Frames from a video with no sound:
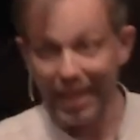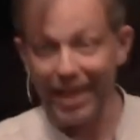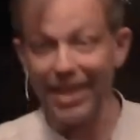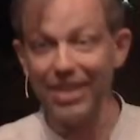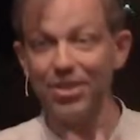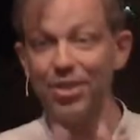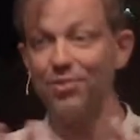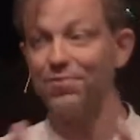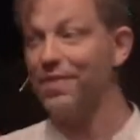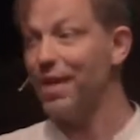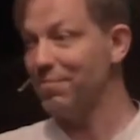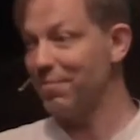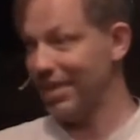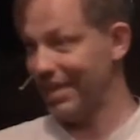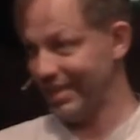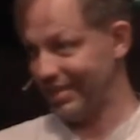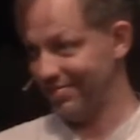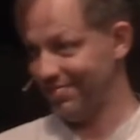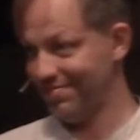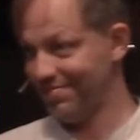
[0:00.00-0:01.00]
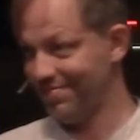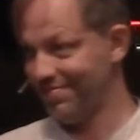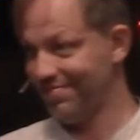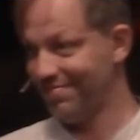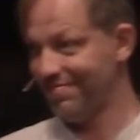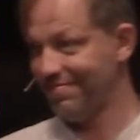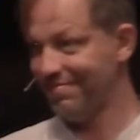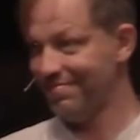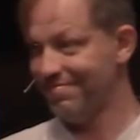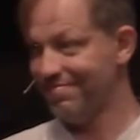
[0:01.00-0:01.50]
In your family,
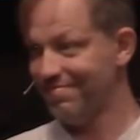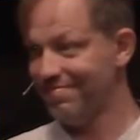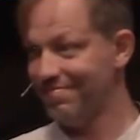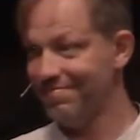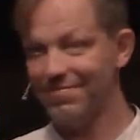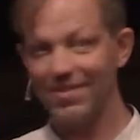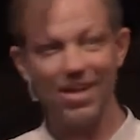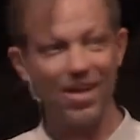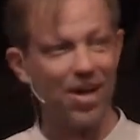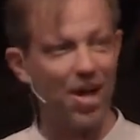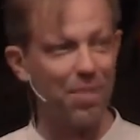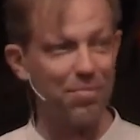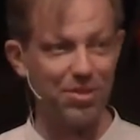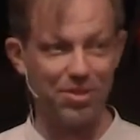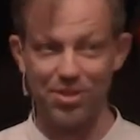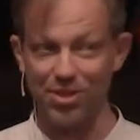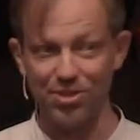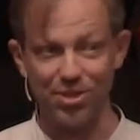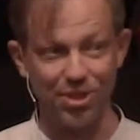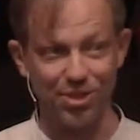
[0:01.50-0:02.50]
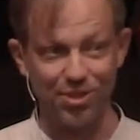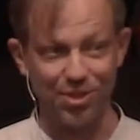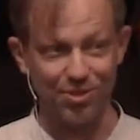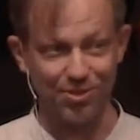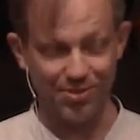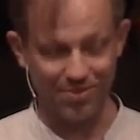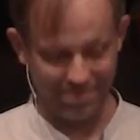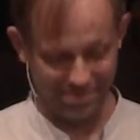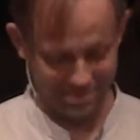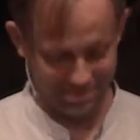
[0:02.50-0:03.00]
come and see
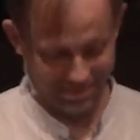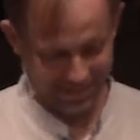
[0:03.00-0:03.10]
Jesus.